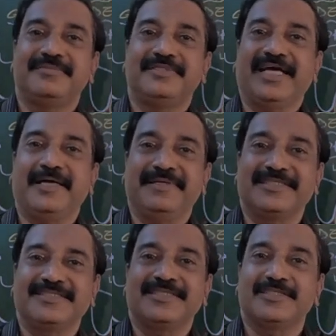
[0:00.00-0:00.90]

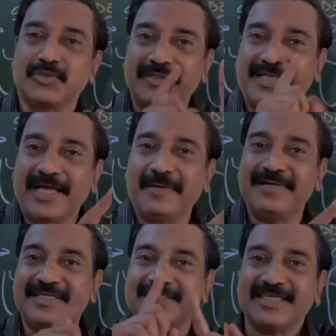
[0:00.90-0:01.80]
diabetes. So
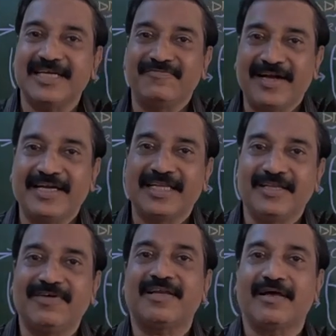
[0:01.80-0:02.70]
diabetes and fatty
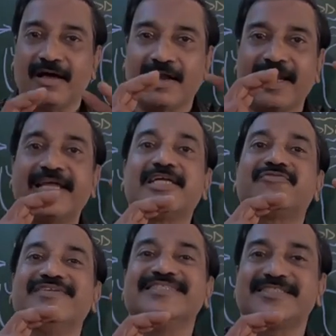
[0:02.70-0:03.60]
liver are like
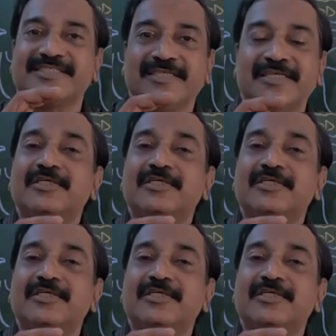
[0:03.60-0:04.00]
twins.